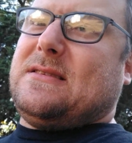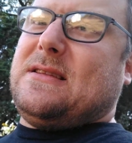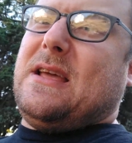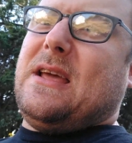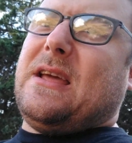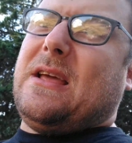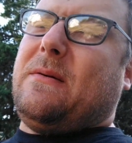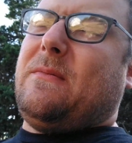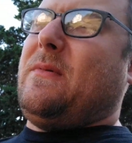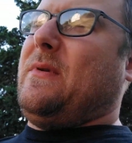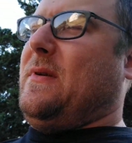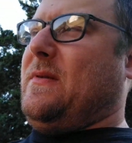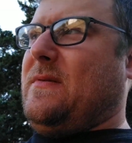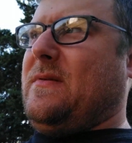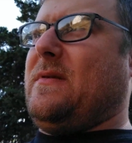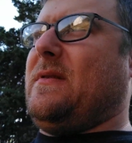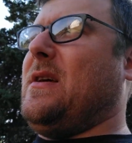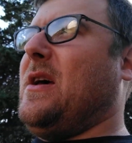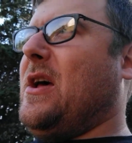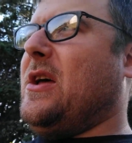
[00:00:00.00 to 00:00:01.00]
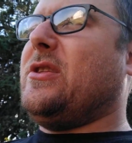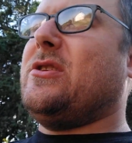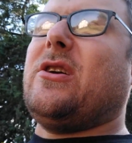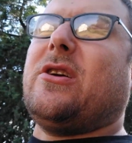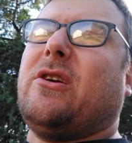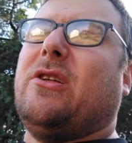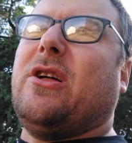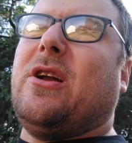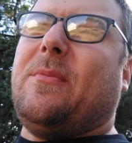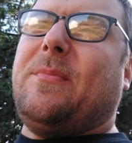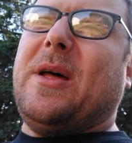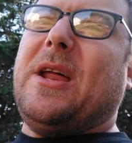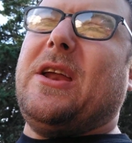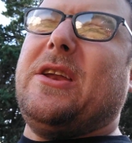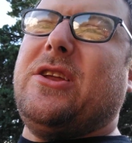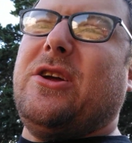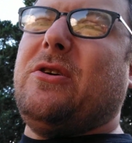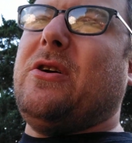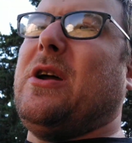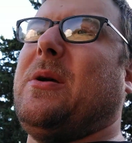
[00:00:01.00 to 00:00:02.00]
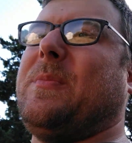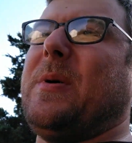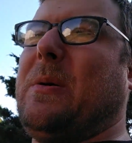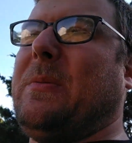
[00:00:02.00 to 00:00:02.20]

it took a little bit of doing,